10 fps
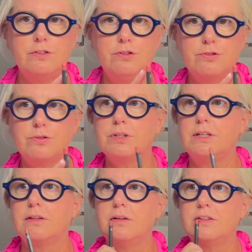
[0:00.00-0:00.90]
neutral
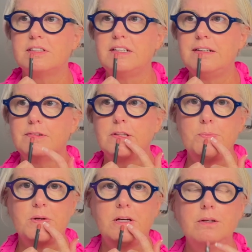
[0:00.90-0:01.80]
color. It's kind of a
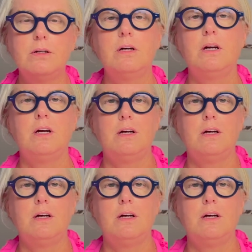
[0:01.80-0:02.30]
lip color